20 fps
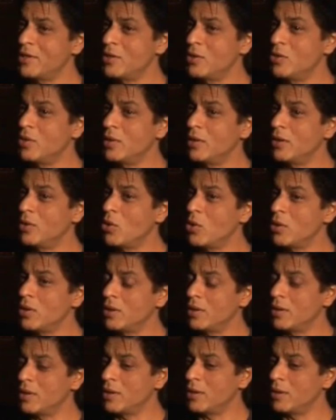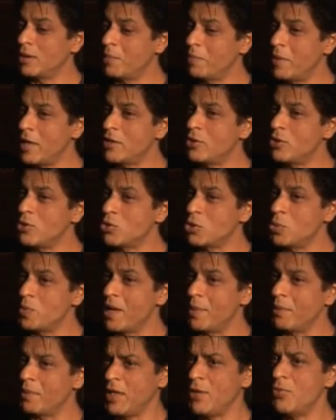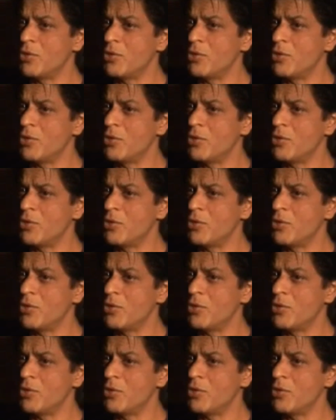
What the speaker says: the beds used to be empty.